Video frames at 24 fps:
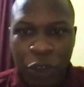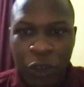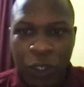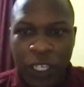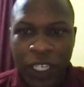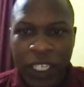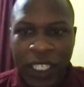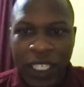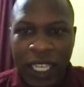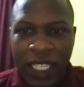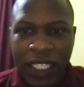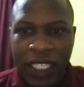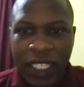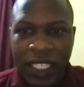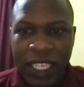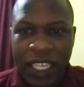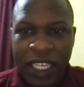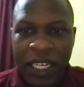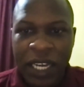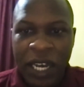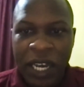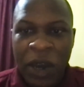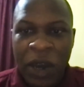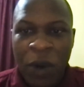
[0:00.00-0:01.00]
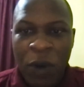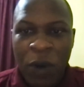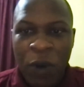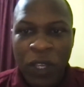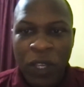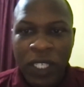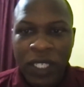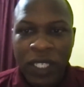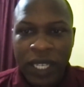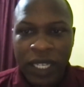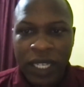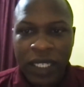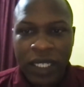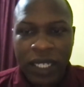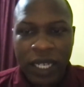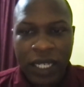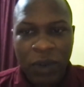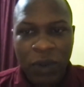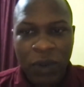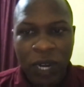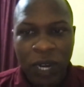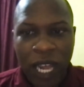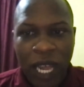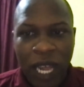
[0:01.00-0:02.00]
is asking, which sectors
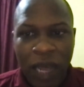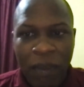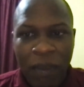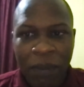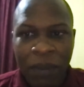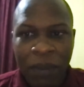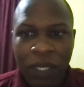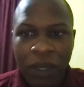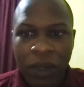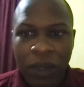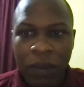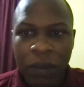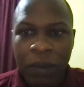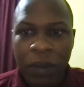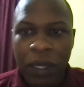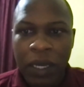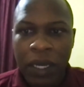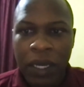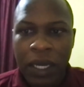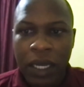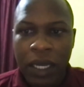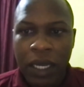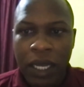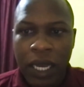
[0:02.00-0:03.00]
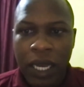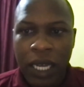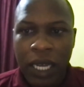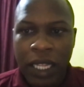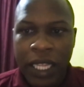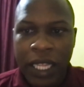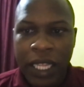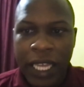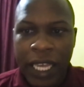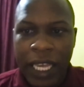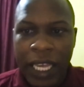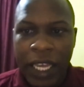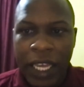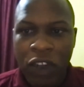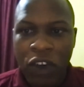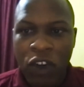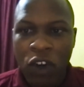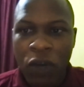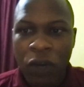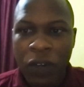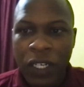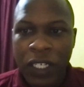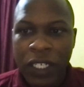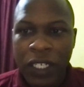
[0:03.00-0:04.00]
will absorb the
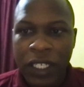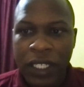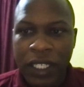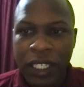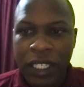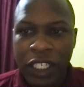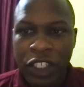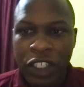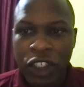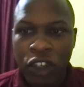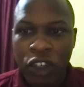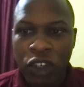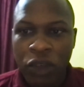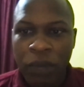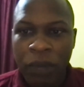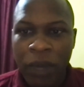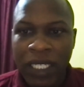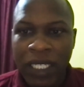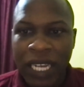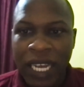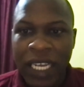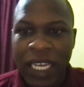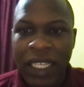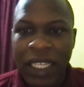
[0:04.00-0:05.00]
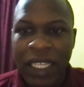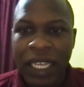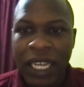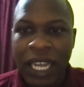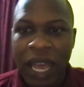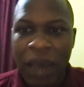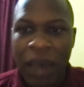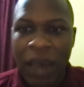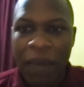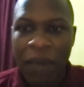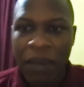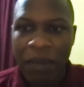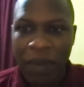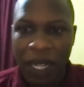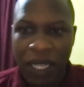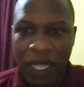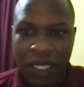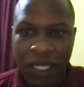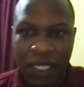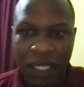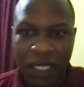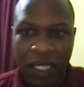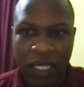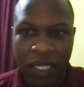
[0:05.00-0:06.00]
COVID restriction better in the coming
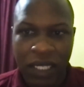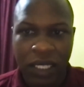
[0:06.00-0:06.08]
months?